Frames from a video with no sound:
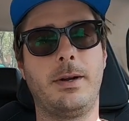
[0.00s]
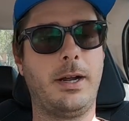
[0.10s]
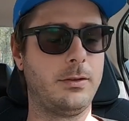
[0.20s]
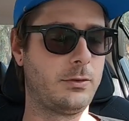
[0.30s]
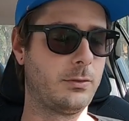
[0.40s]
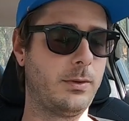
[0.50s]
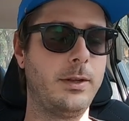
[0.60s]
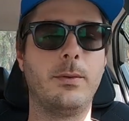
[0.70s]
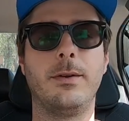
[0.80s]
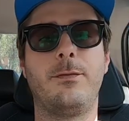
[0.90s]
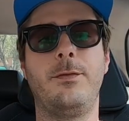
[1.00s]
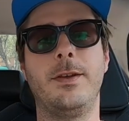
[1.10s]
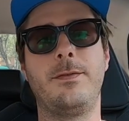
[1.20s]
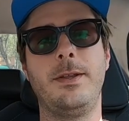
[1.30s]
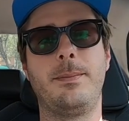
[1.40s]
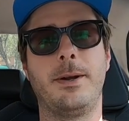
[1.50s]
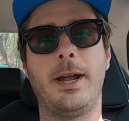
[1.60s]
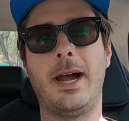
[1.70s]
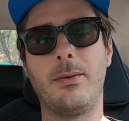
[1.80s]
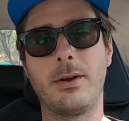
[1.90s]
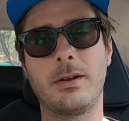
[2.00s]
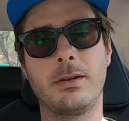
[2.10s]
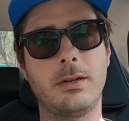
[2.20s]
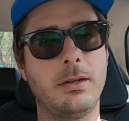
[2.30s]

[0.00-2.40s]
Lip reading: around $21.50 per hour,